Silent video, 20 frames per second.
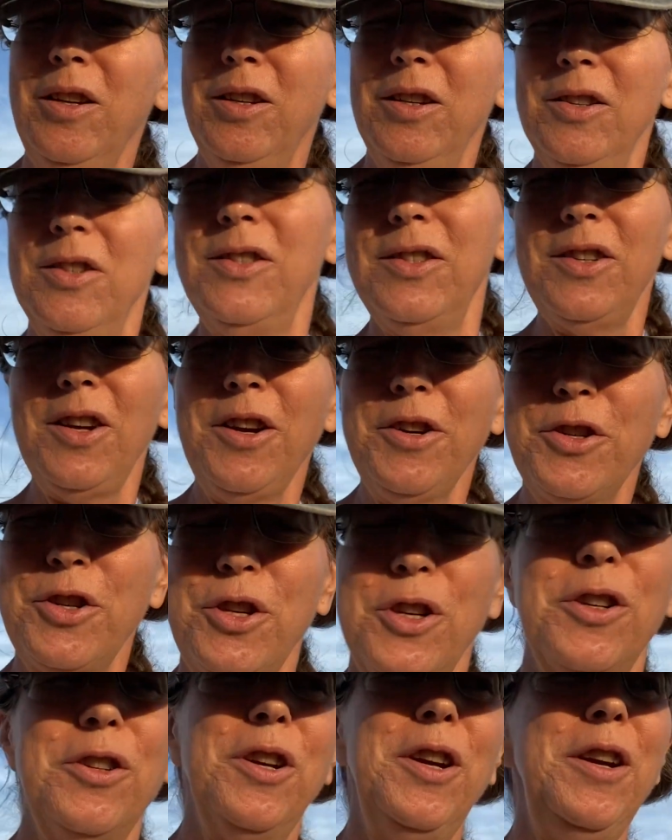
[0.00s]

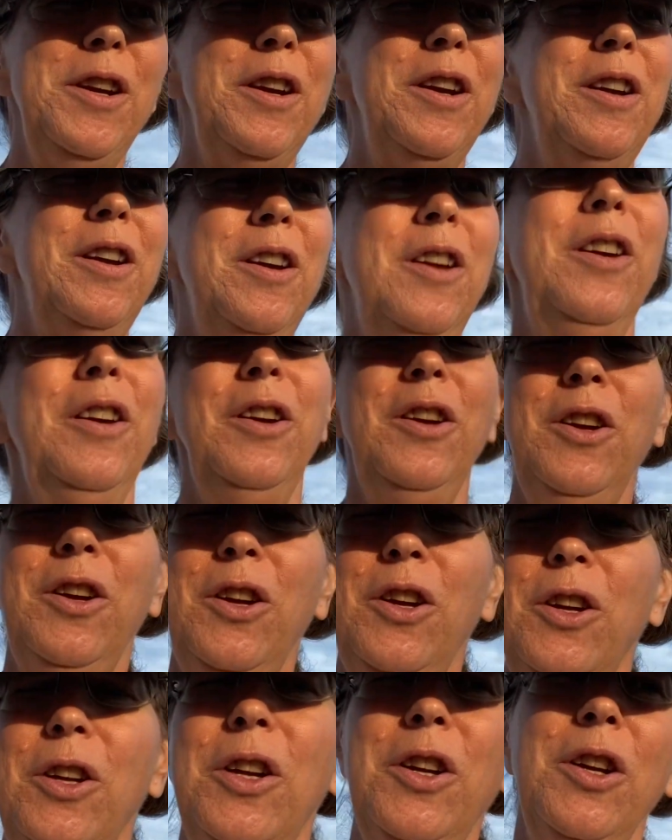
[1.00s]
suction
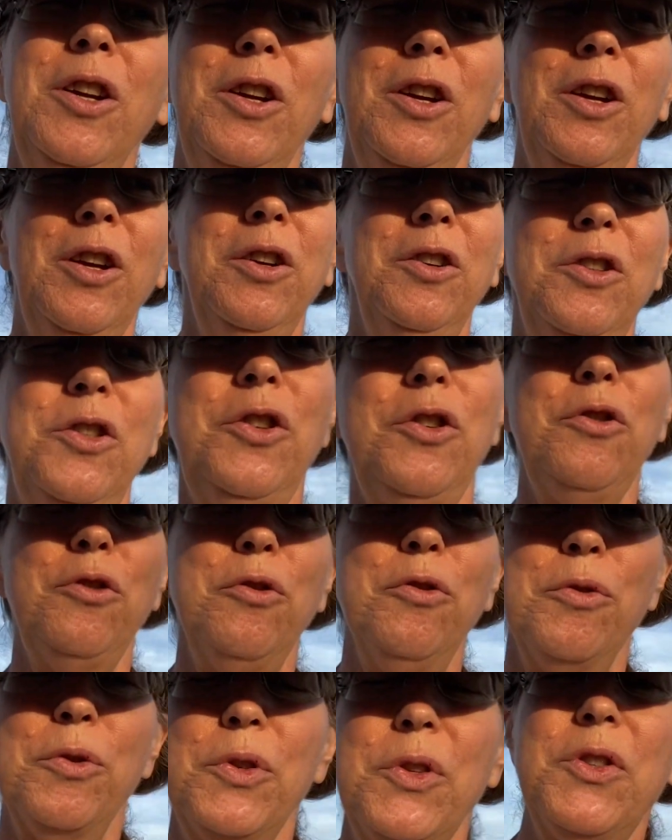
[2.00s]

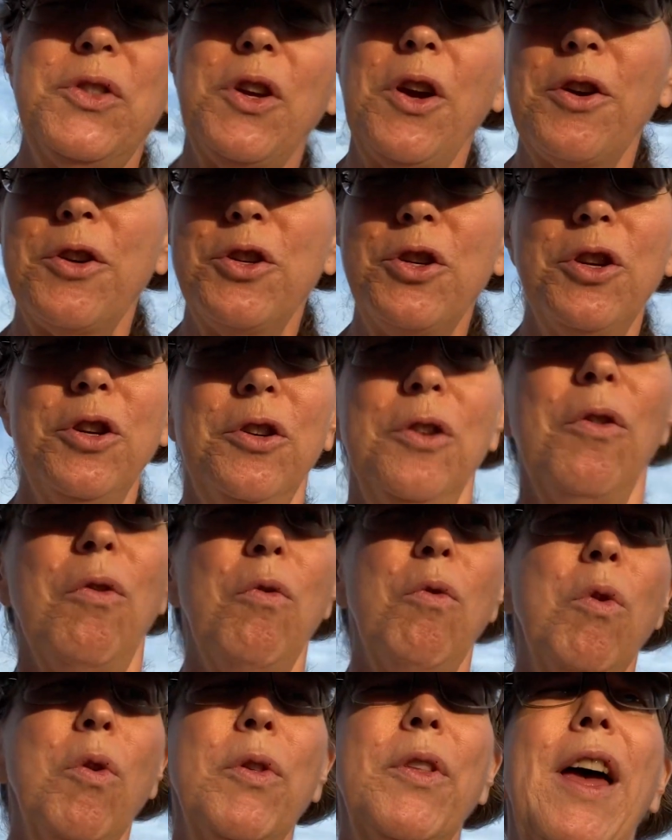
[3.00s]
to suction
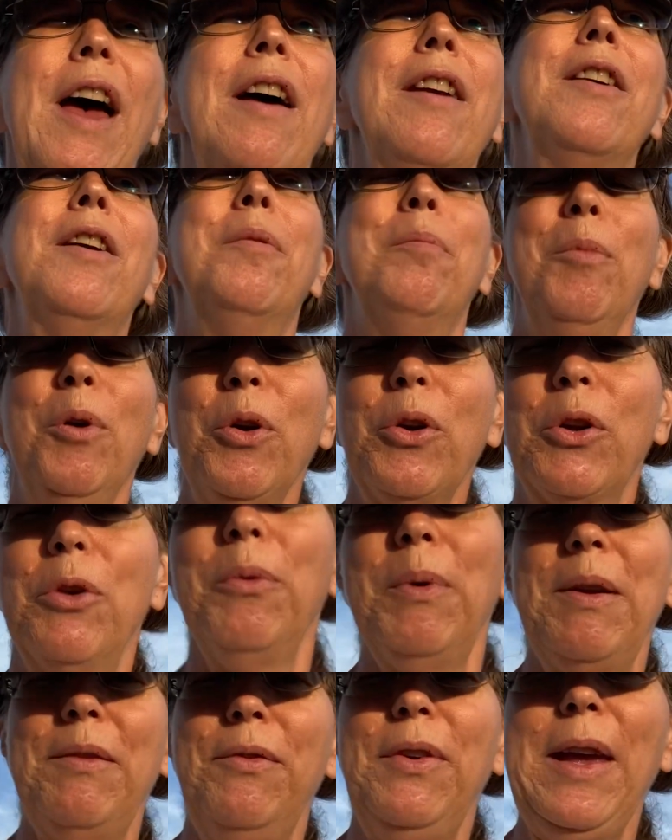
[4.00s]
all that
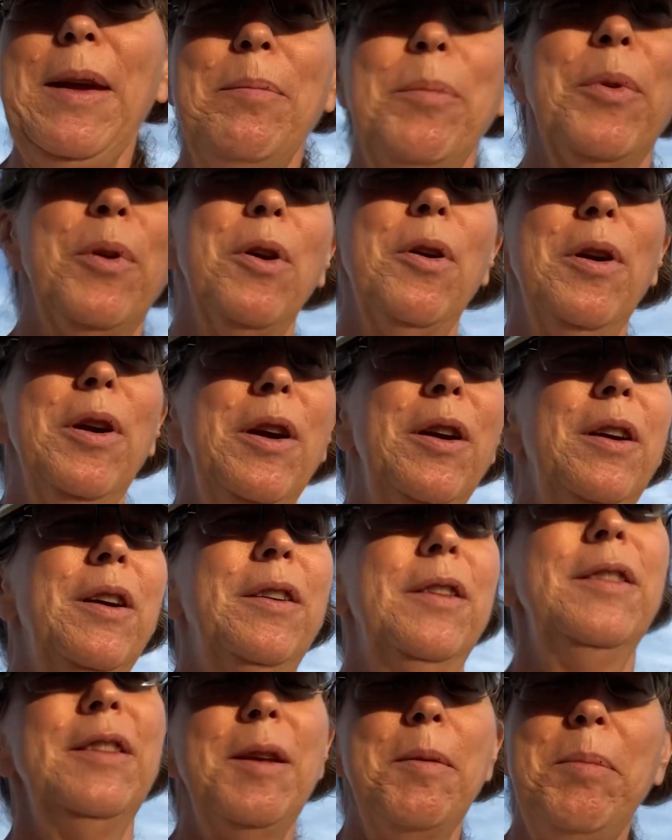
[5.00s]
mercury vapor
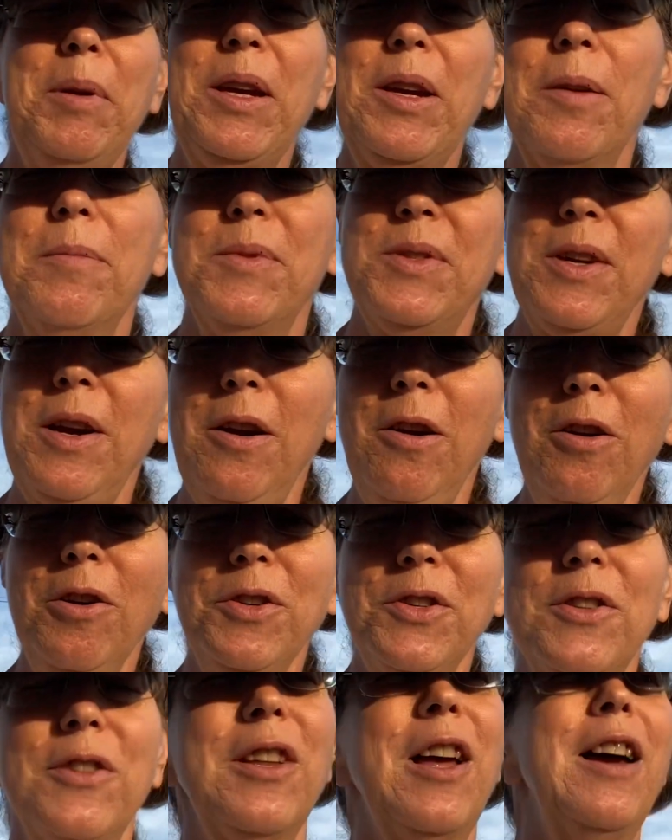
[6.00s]
that becomes
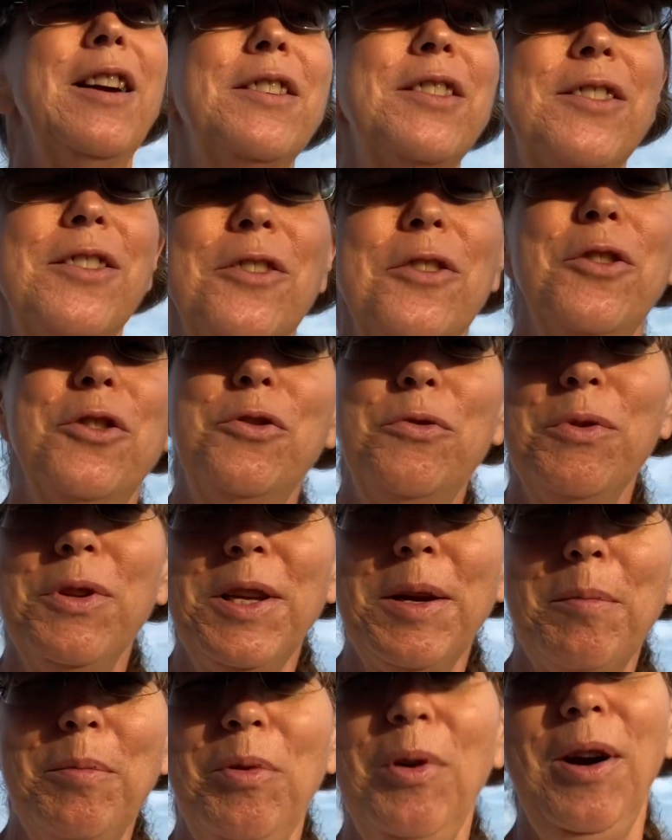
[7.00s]
aerosolized in the
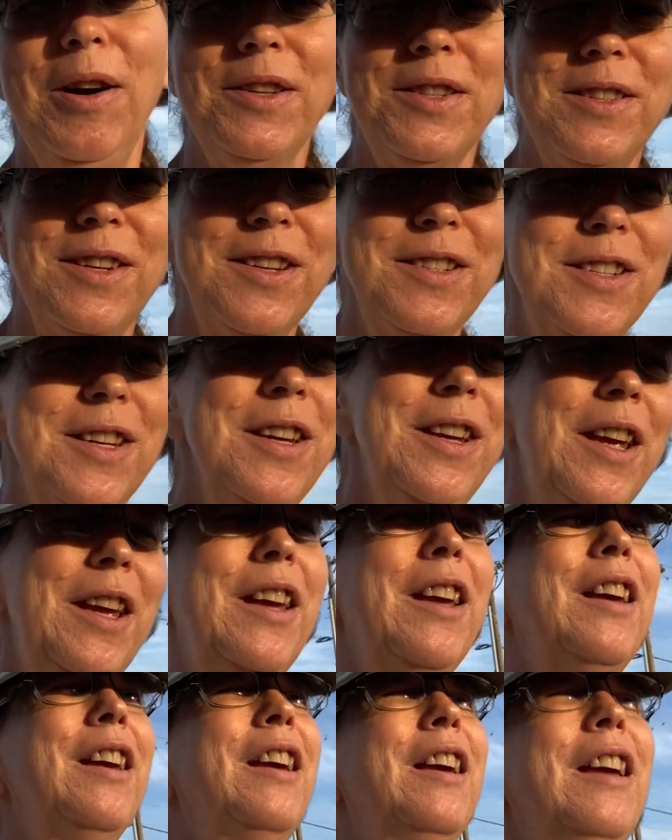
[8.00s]
drilling process
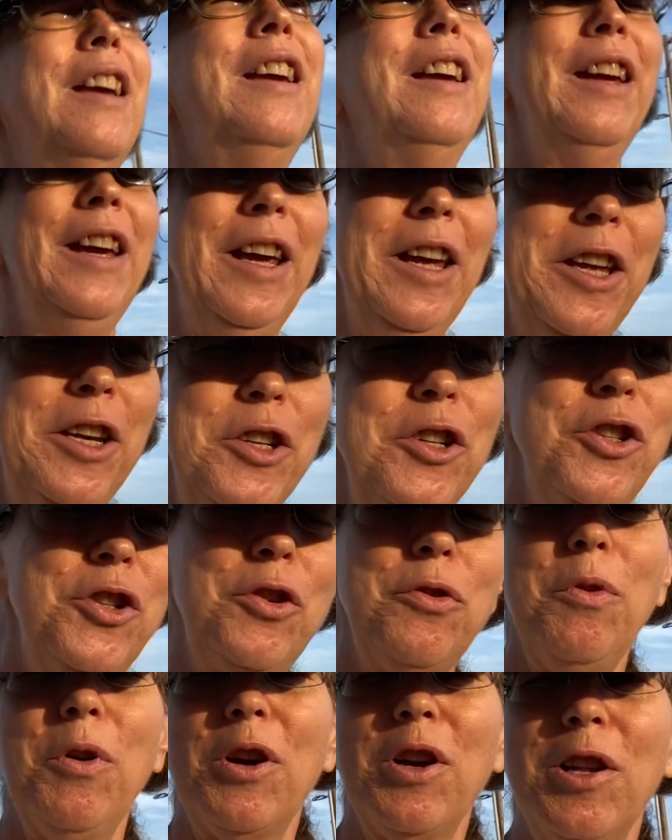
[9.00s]

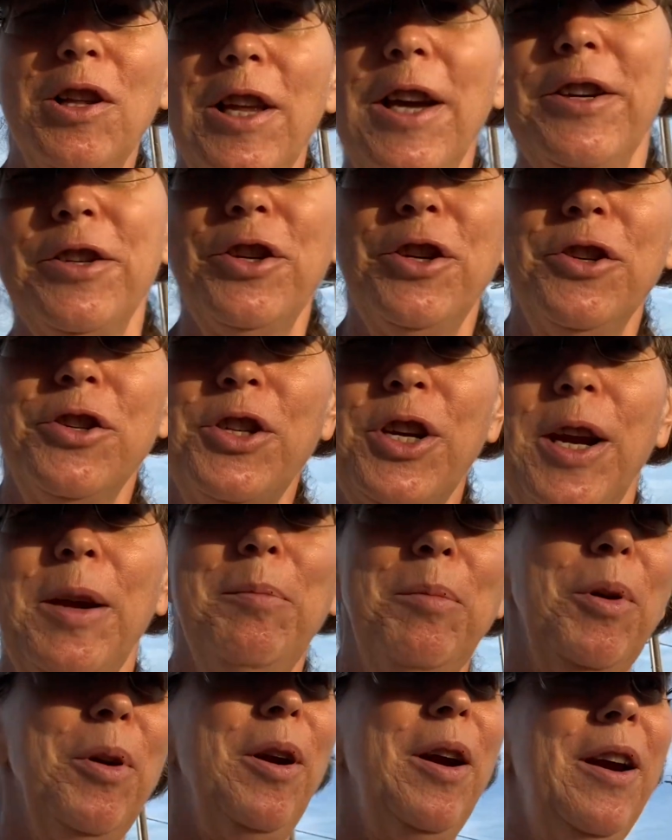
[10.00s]
into a collection
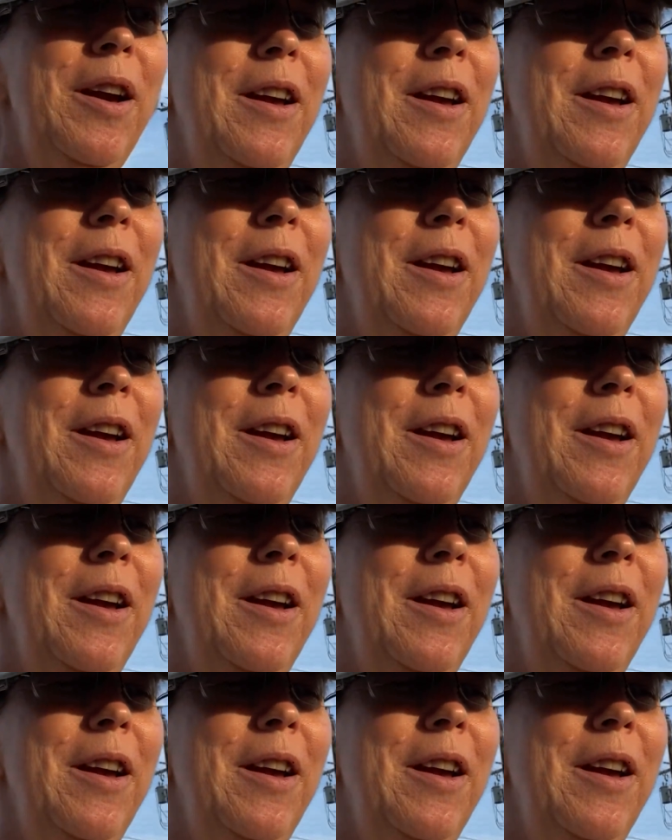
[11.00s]
chamber.